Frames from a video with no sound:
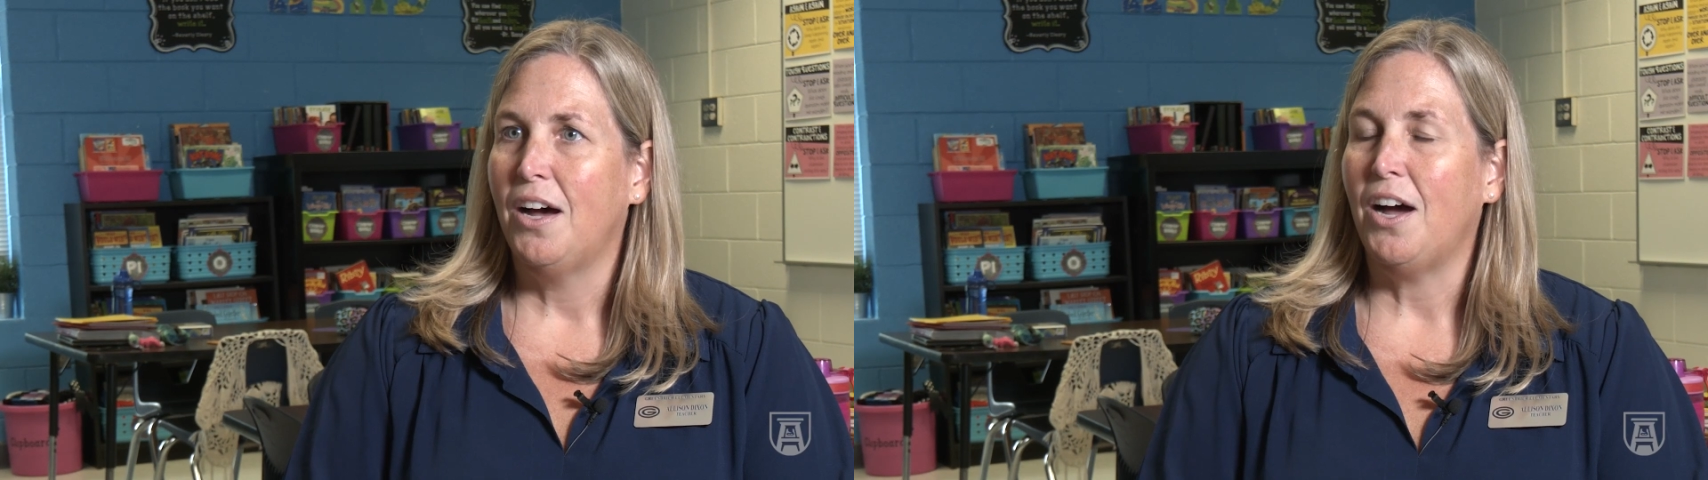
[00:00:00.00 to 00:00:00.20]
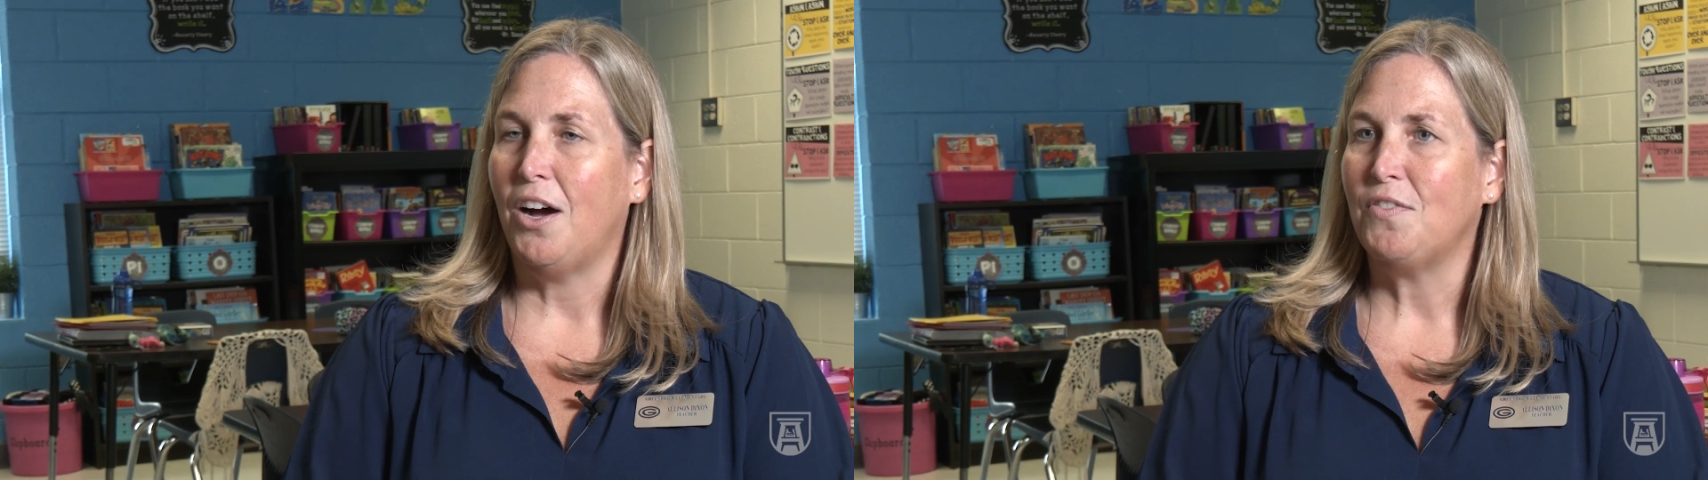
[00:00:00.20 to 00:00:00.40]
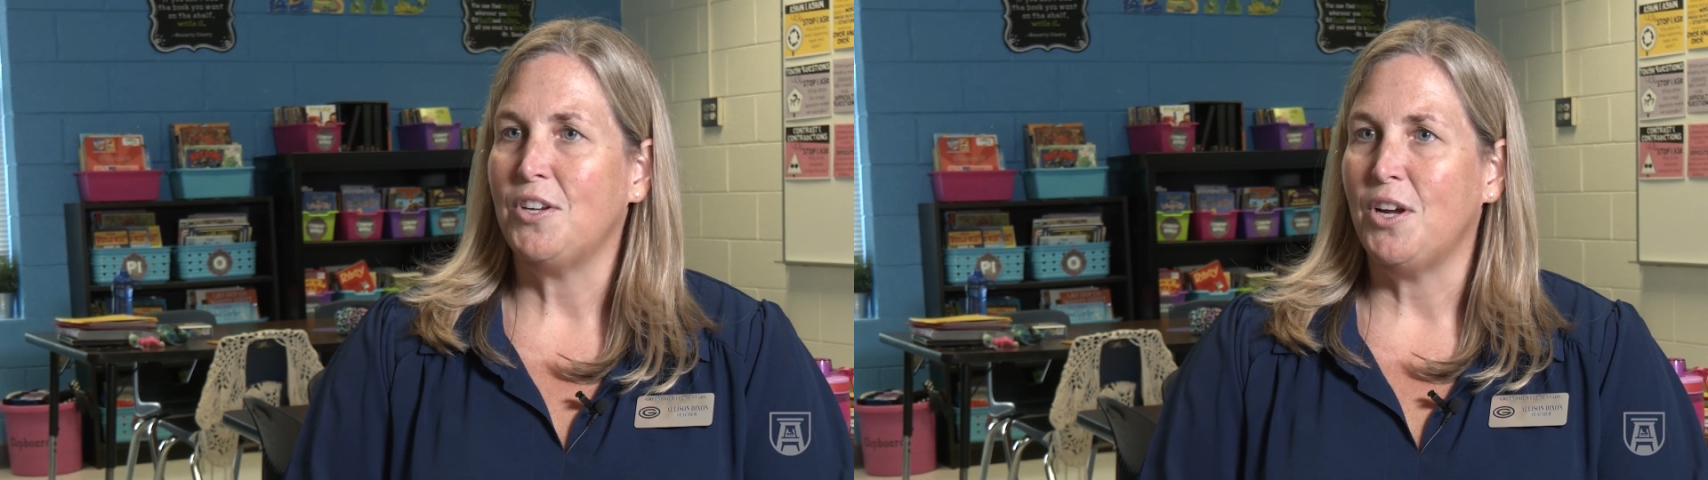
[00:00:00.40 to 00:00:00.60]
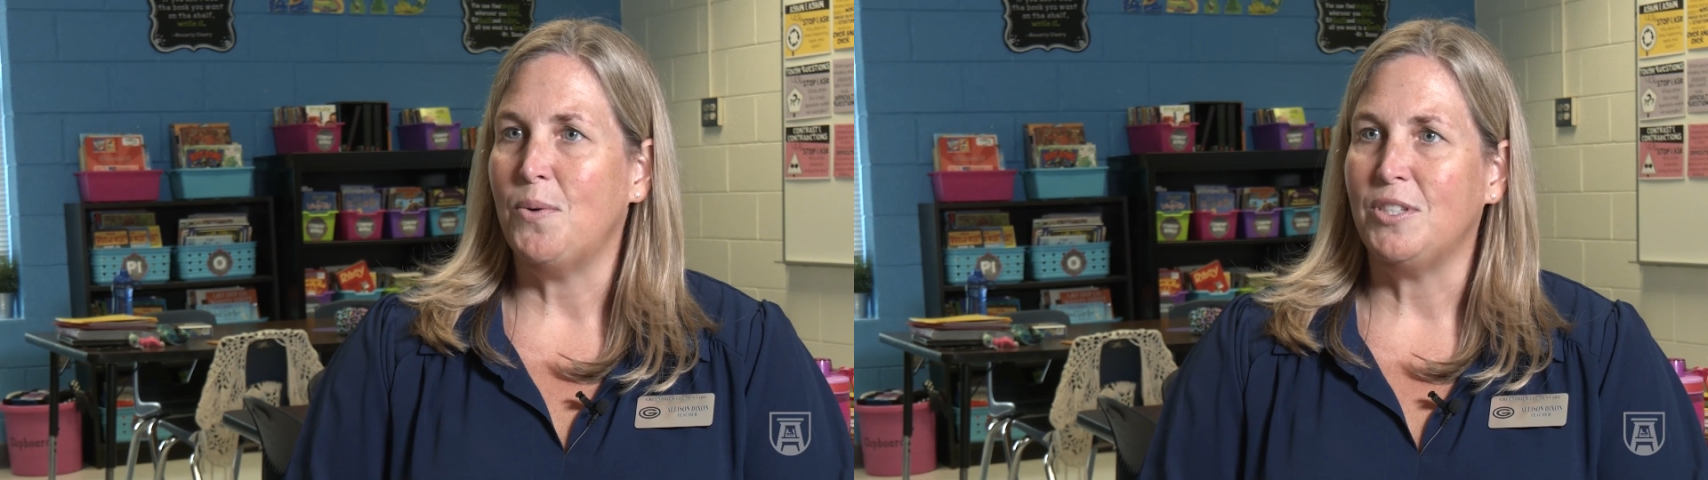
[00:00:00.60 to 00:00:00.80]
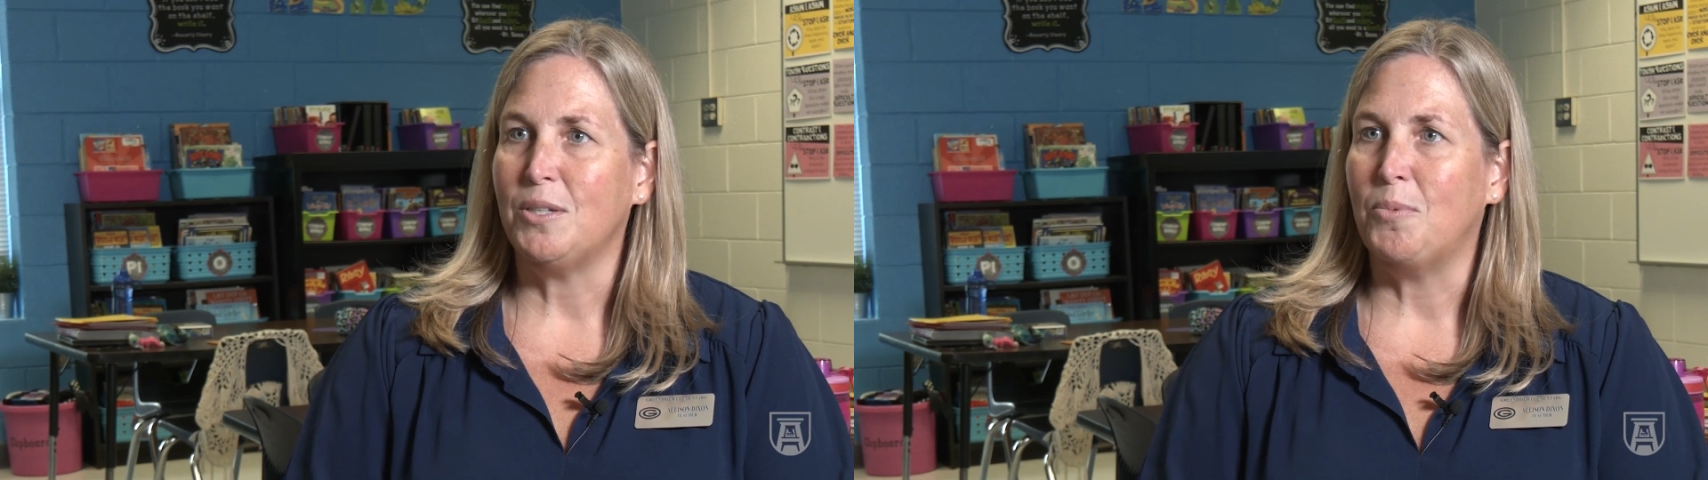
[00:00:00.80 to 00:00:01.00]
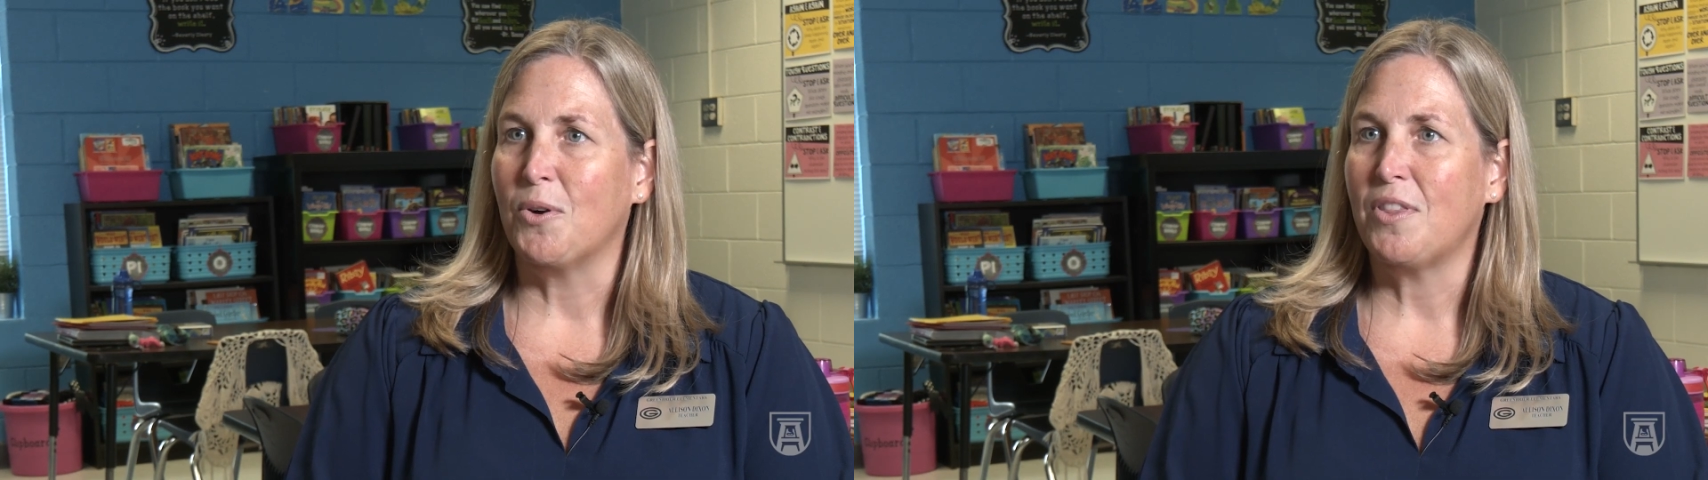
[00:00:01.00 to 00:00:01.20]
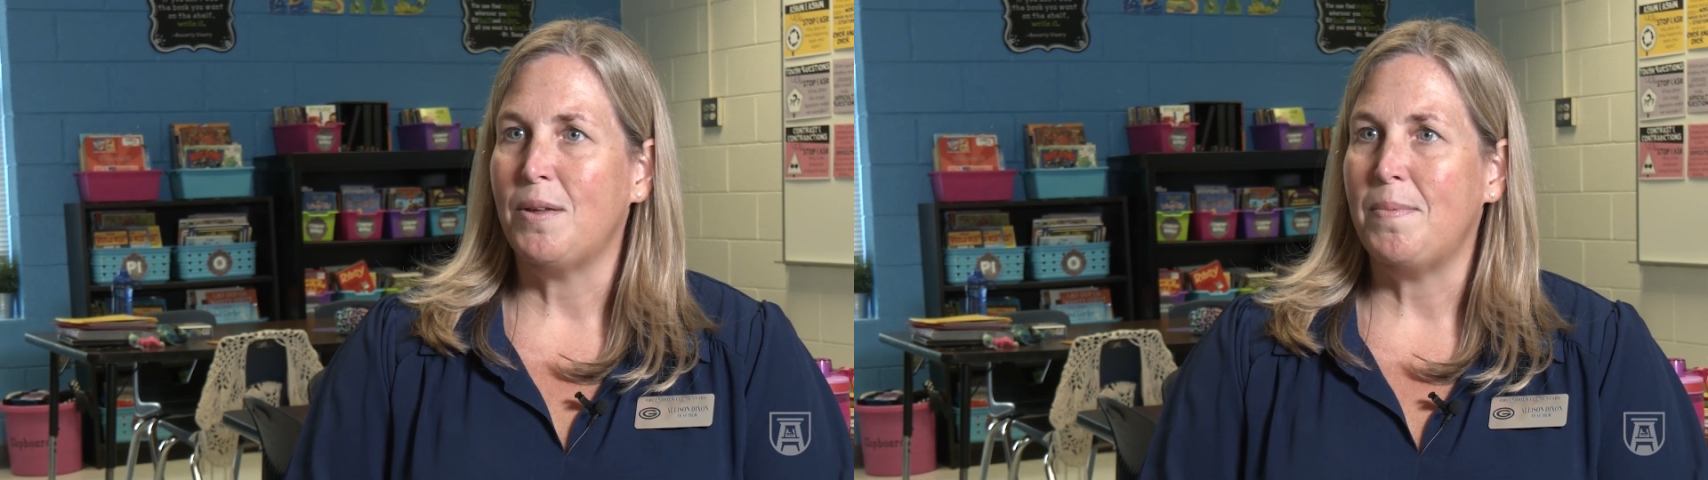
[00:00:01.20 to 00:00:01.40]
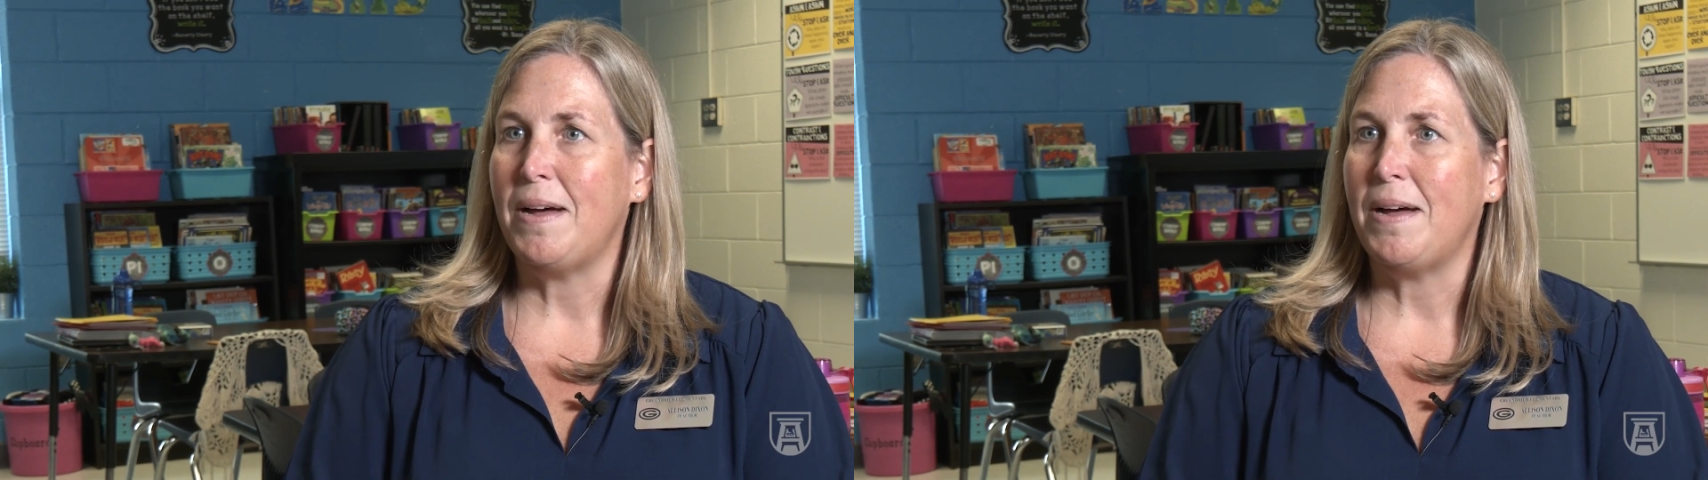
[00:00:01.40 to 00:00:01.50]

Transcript: I often go and support them